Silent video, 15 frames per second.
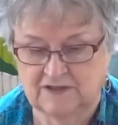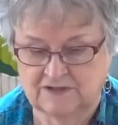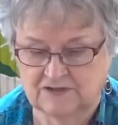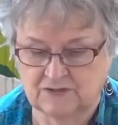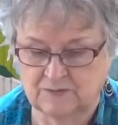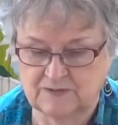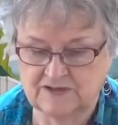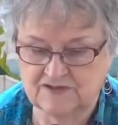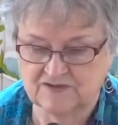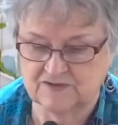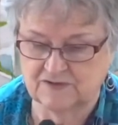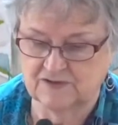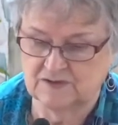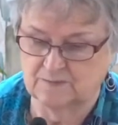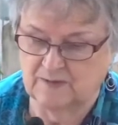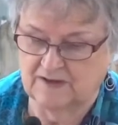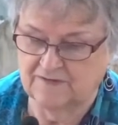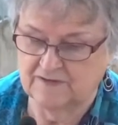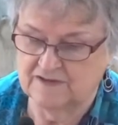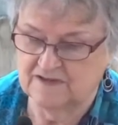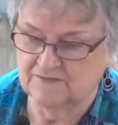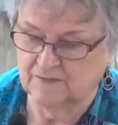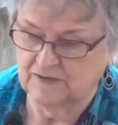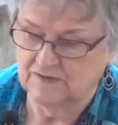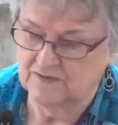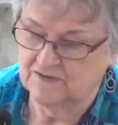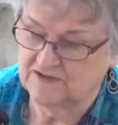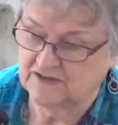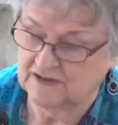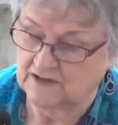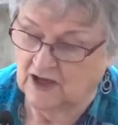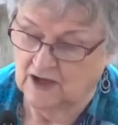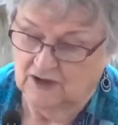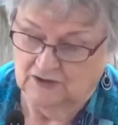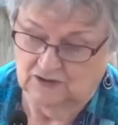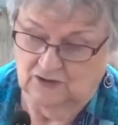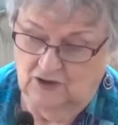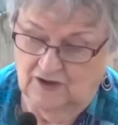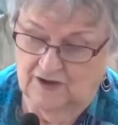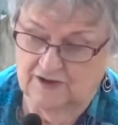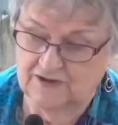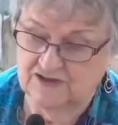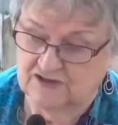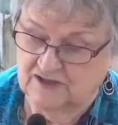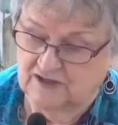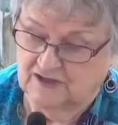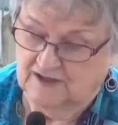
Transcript: to research methods for using large